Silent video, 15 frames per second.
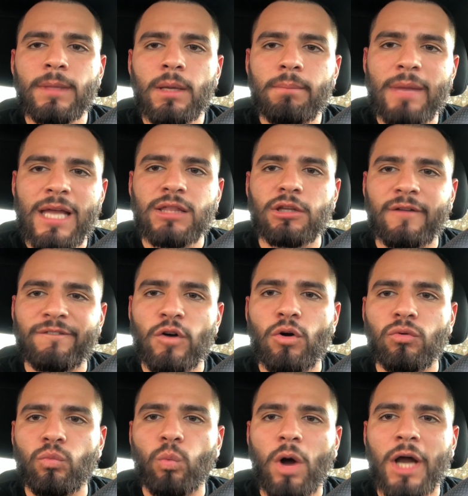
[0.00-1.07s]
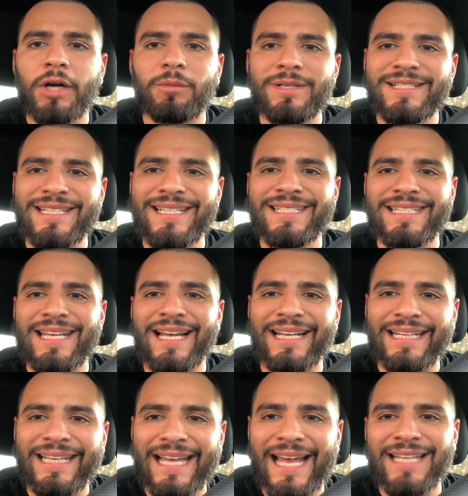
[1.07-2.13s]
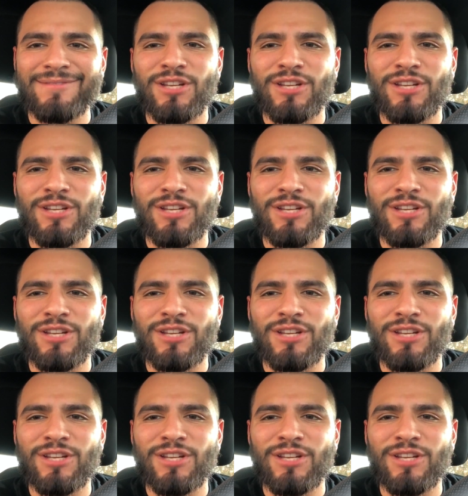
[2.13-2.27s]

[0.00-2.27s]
make their phone water resistant again